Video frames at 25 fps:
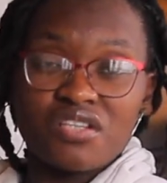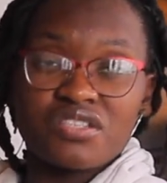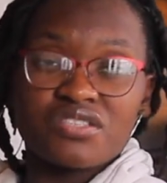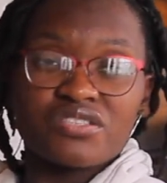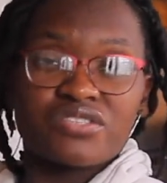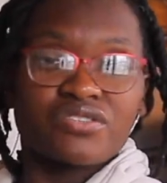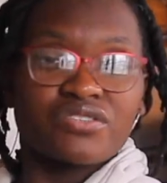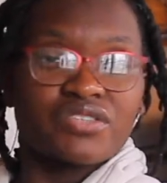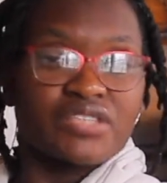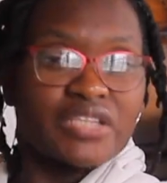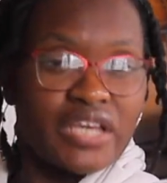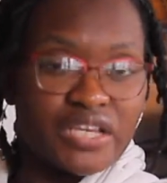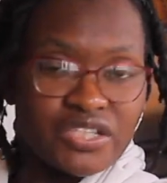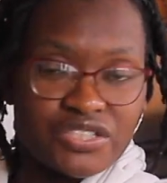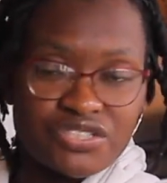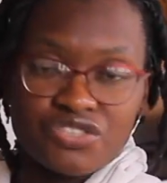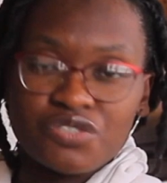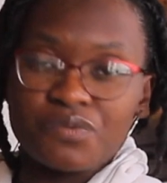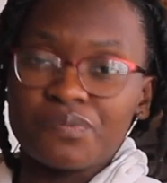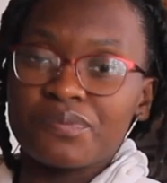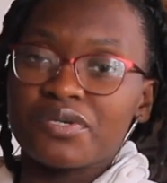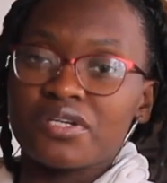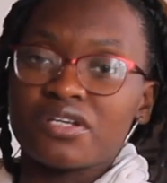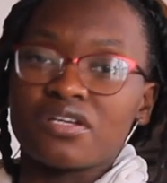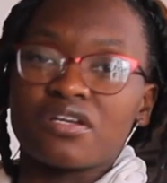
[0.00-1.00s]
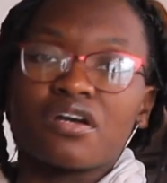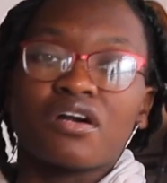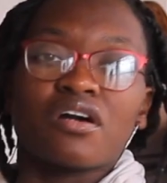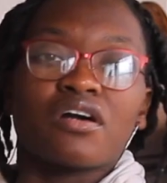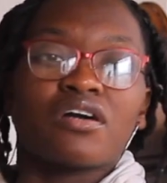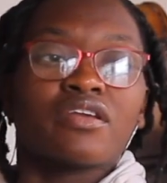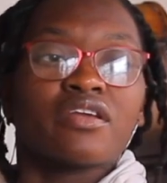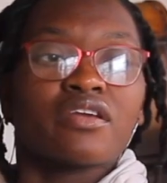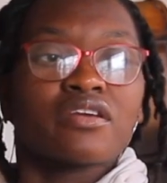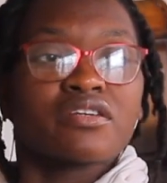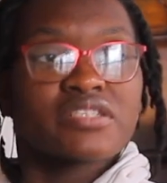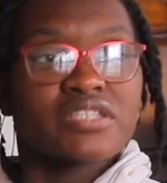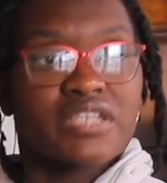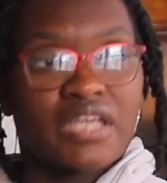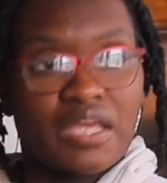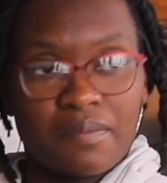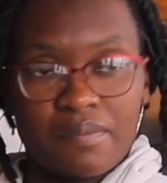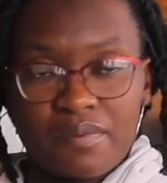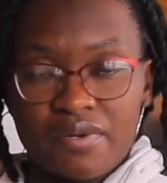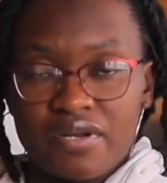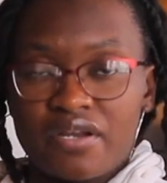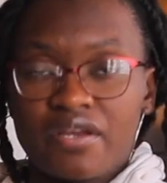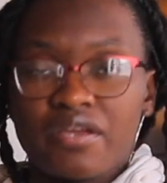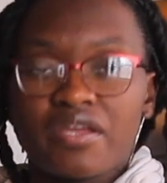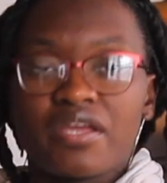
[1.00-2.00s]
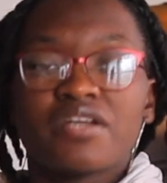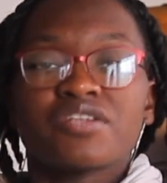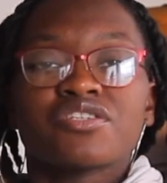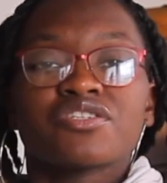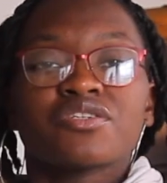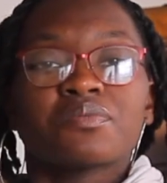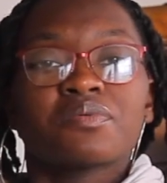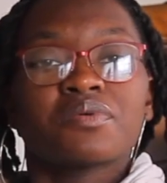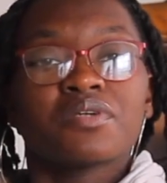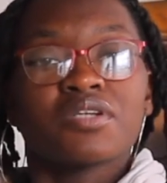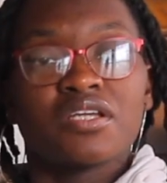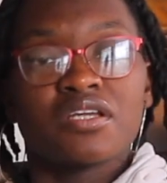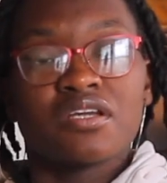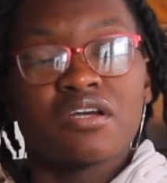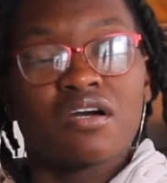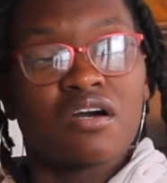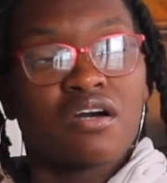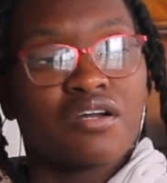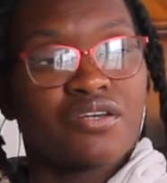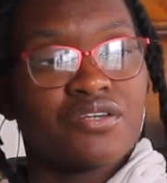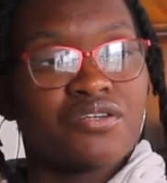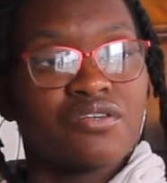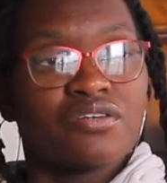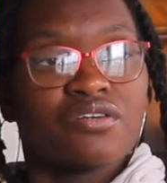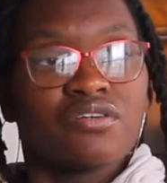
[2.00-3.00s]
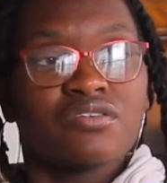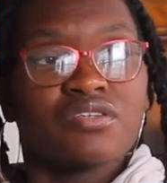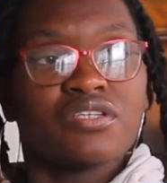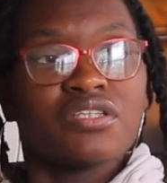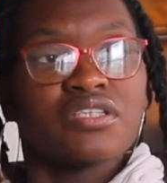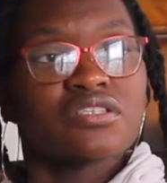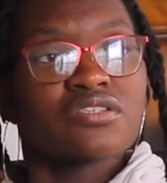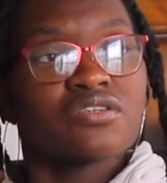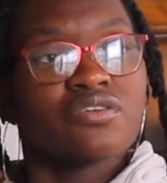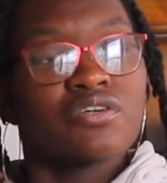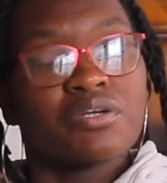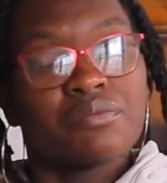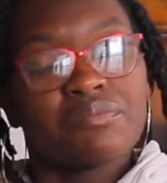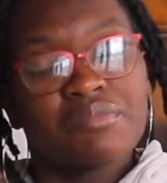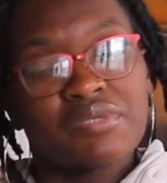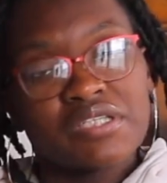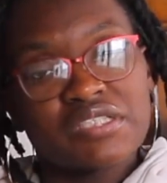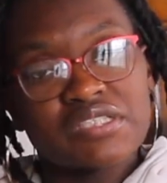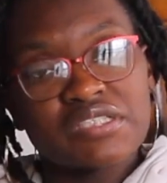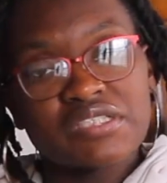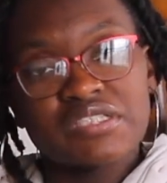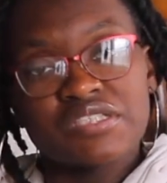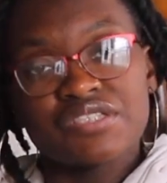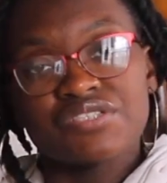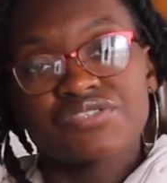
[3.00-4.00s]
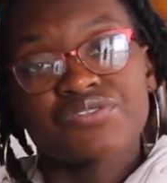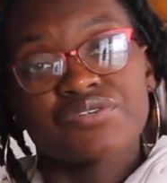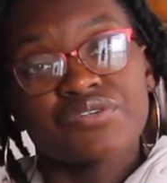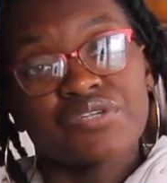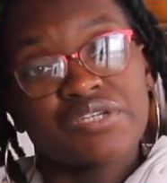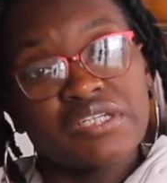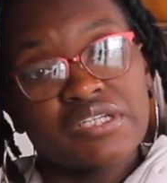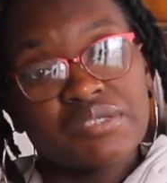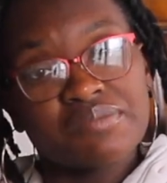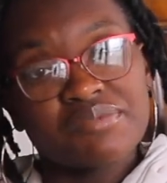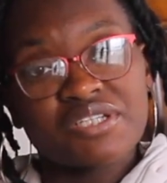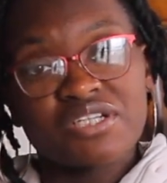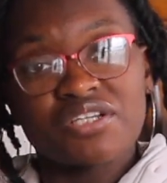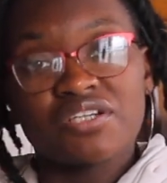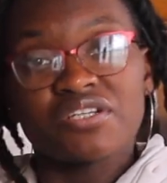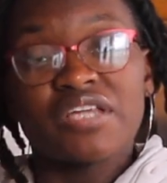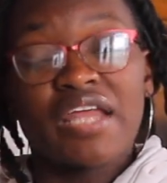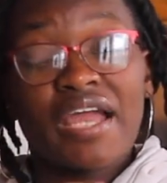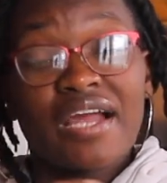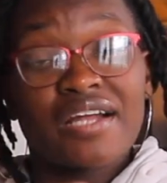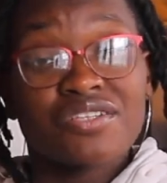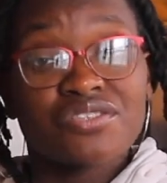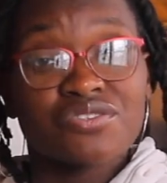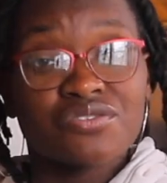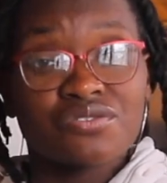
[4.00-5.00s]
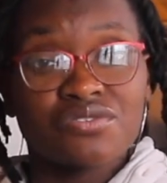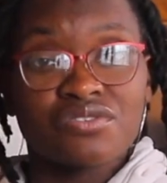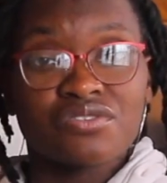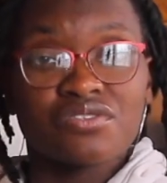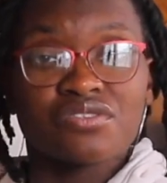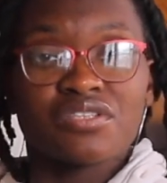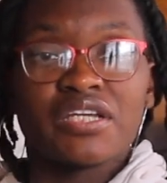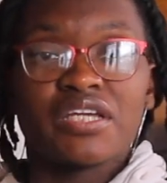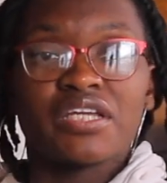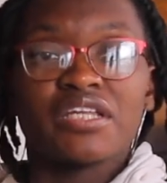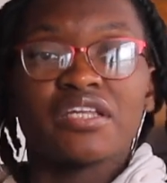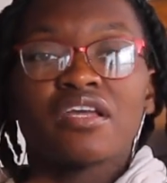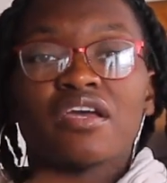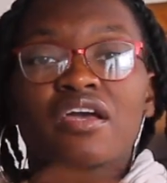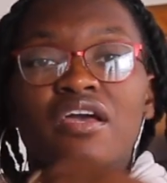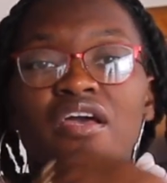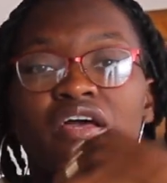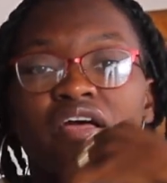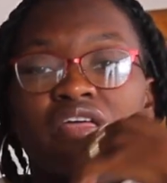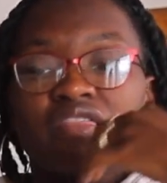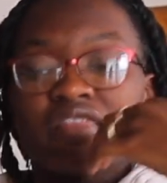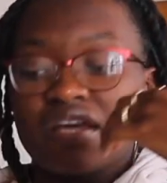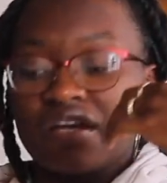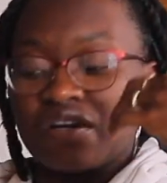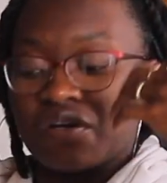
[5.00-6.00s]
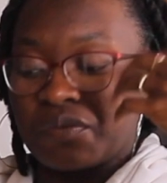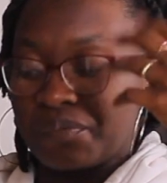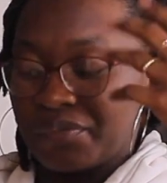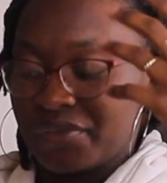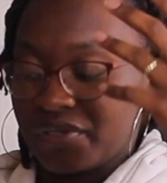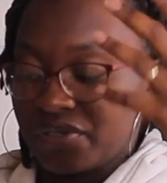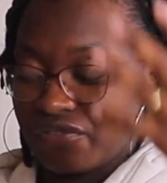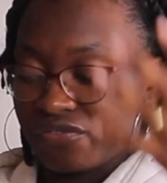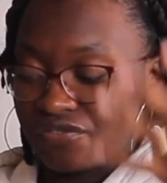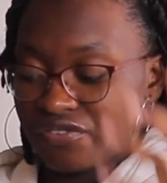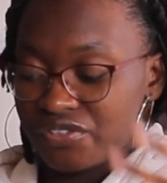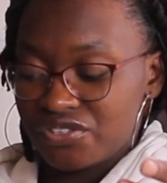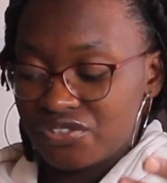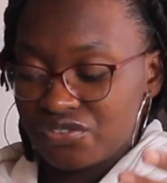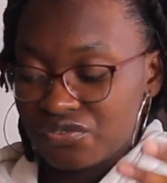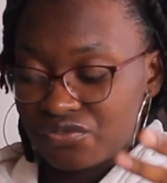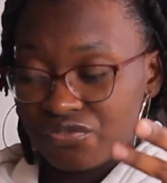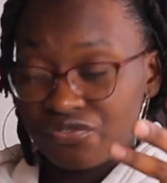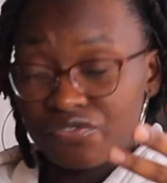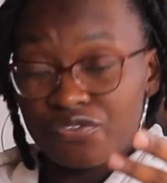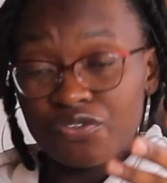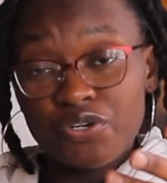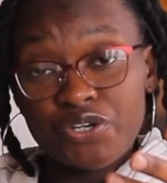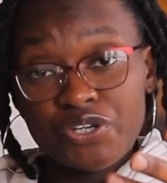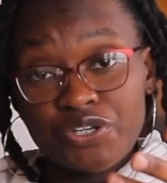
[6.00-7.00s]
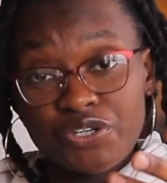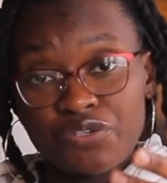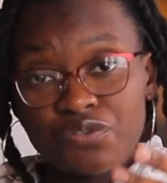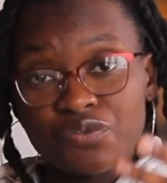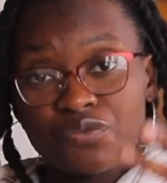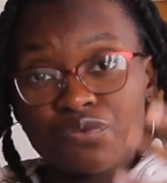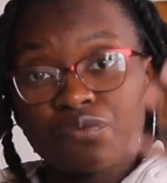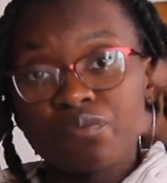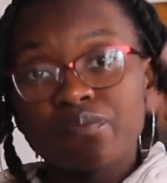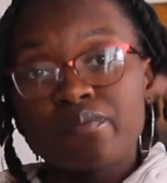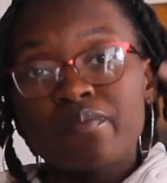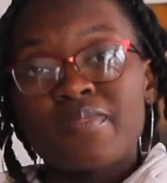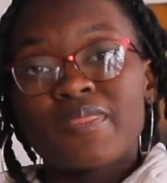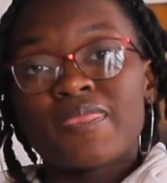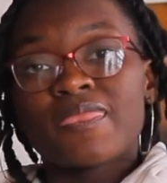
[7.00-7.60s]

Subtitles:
So yes, you're putting on your shea butter. Yes, you're putting on, these ointments and these creams that are natural and that are beneficial for you.